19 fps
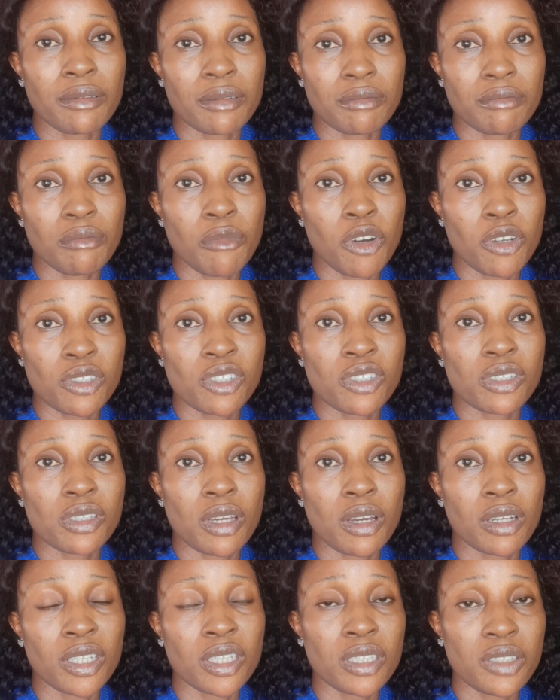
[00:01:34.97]
much
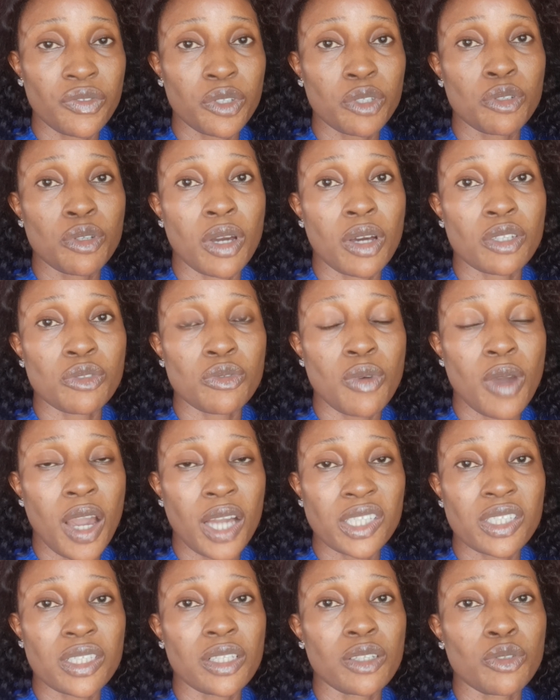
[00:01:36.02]
individuals who are
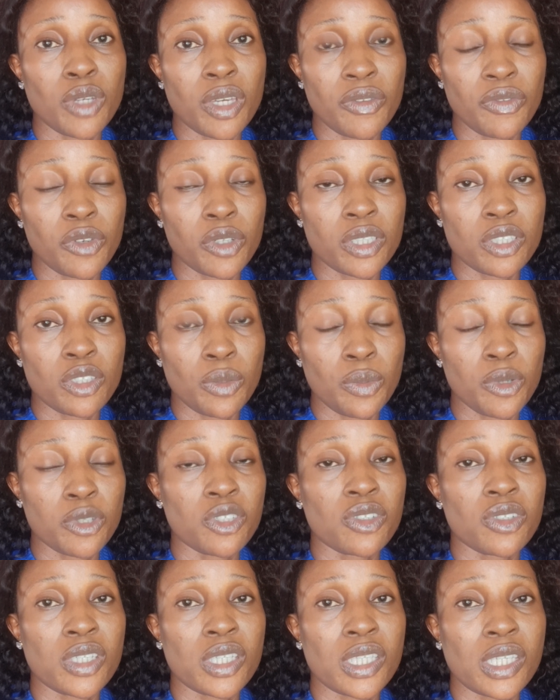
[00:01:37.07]
actually looking for this
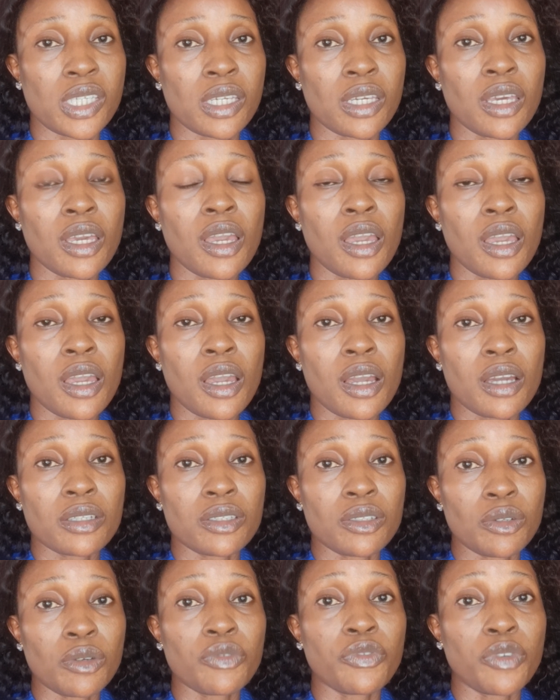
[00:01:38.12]
opportunity,
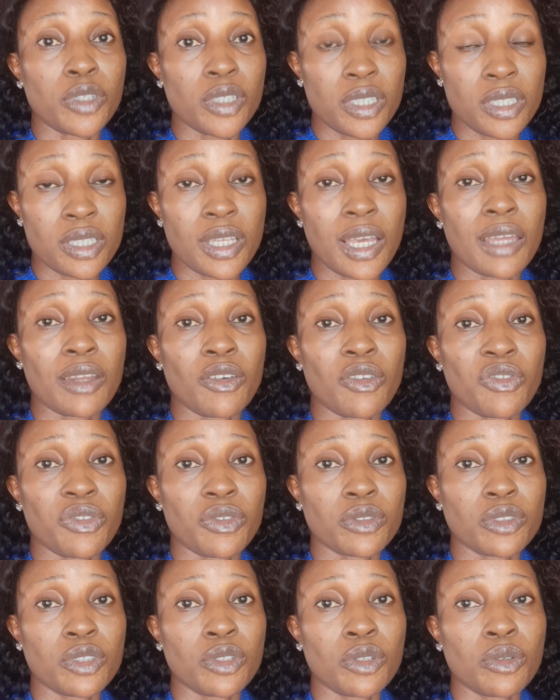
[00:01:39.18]
for this kind of
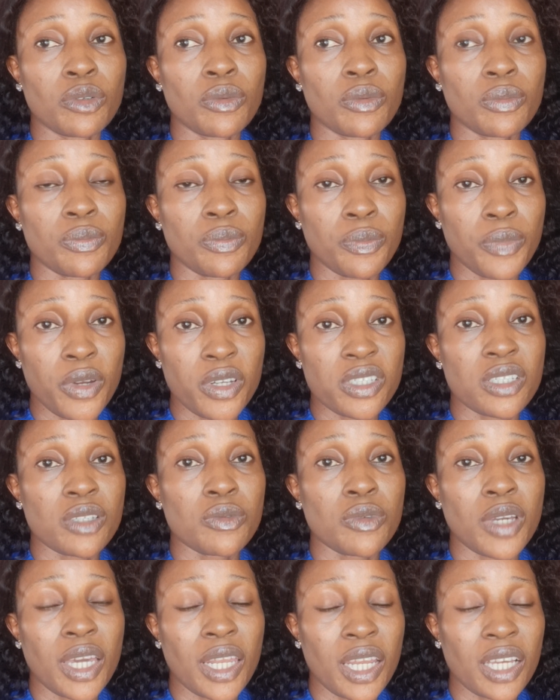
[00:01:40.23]
person
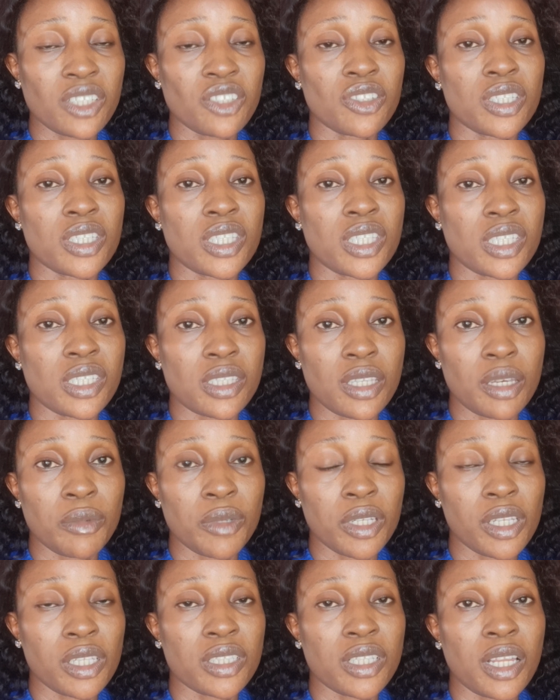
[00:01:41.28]
who can actually teach them
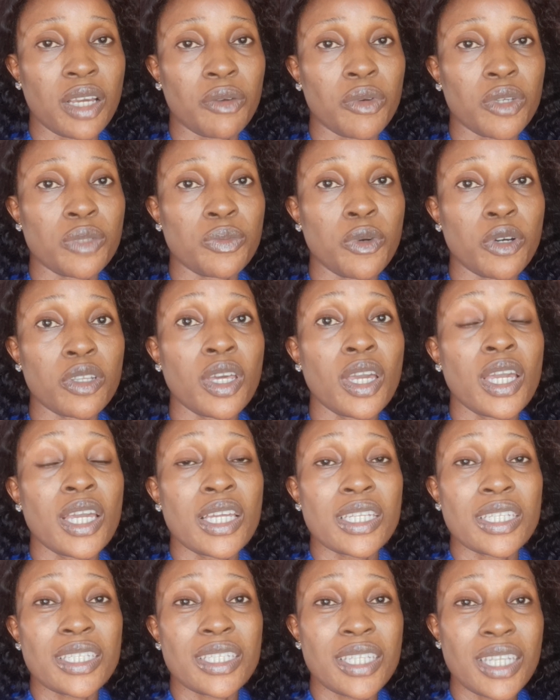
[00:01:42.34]
English language. But
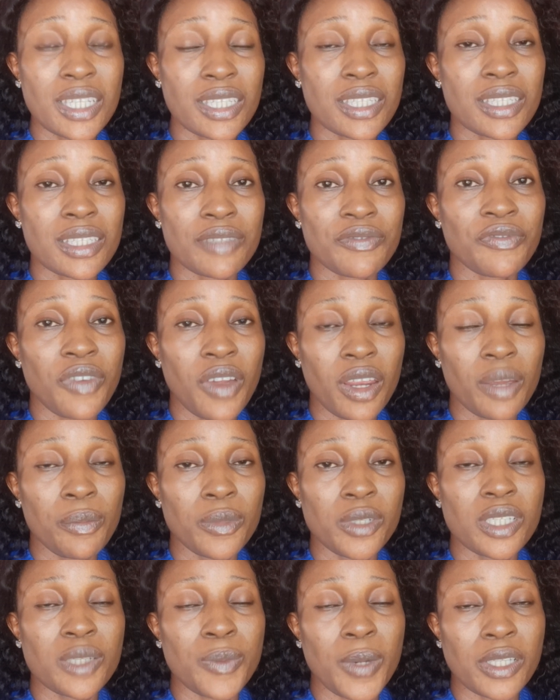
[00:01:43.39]

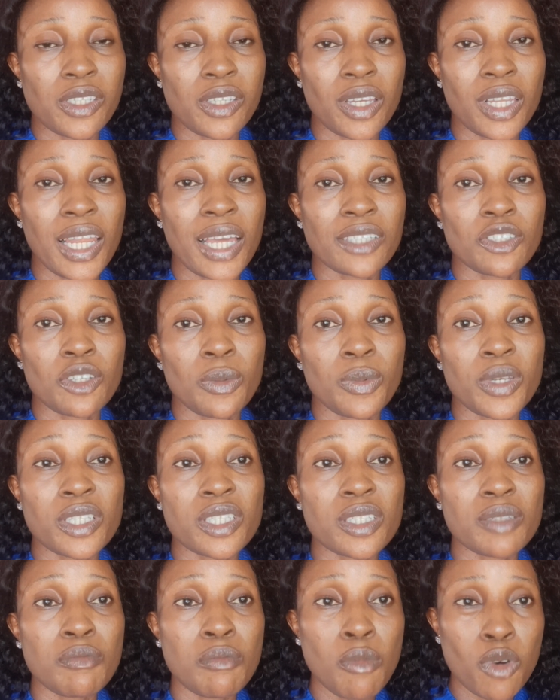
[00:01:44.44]
this particular job
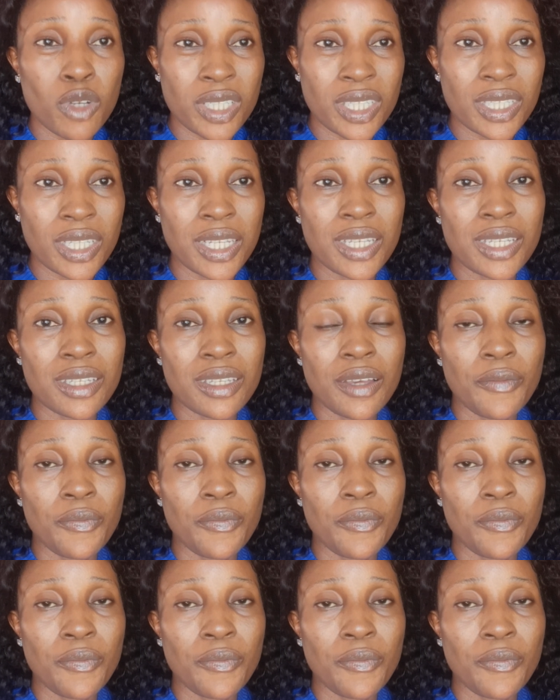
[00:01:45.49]
is mostly